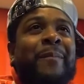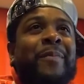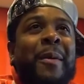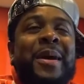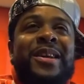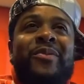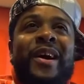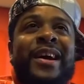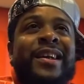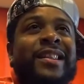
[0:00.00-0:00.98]
I made the
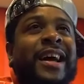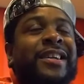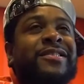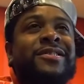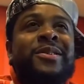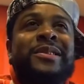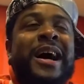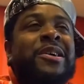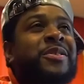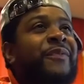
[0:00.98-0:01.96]
record in like
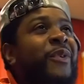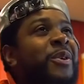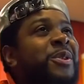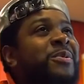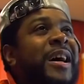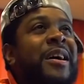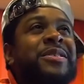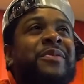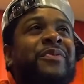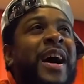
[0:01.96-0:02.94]
2004,
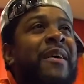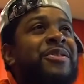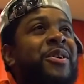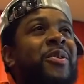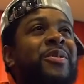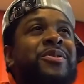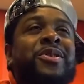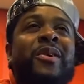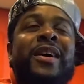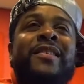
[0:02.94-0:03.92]
2005. It's an older
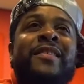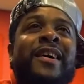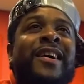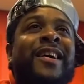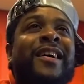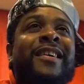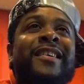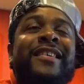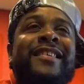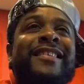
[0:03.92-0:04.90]
joint.
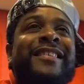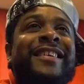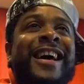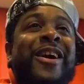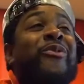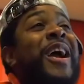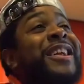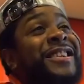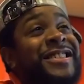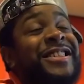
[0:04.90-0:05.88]
And I ran
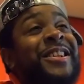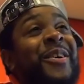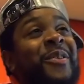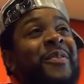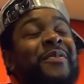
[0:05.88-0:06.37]
into CeeLo